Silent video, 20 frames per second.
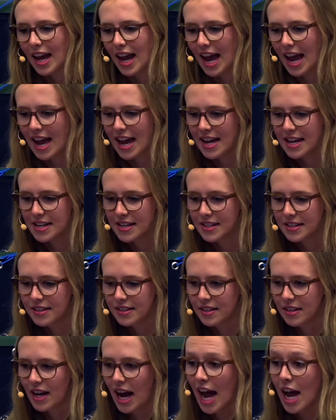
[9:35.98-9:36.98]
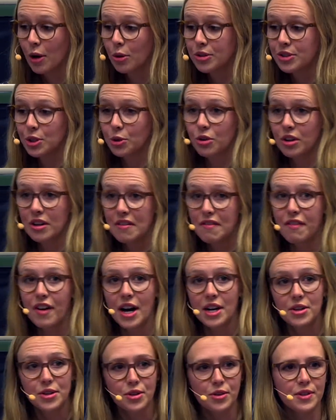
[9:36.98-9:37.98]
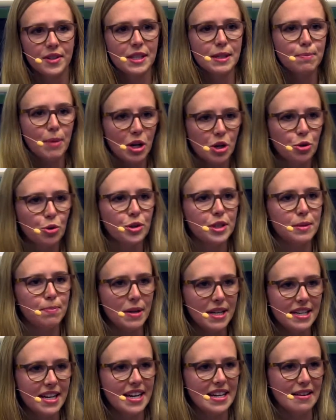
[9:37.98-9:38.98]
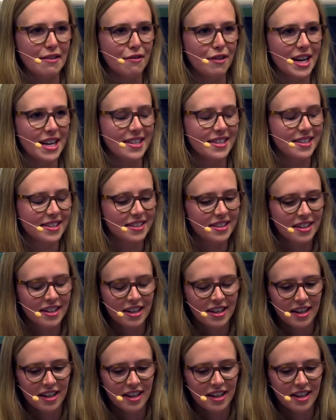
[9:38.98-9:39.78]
and I also got invited to this special speed dating event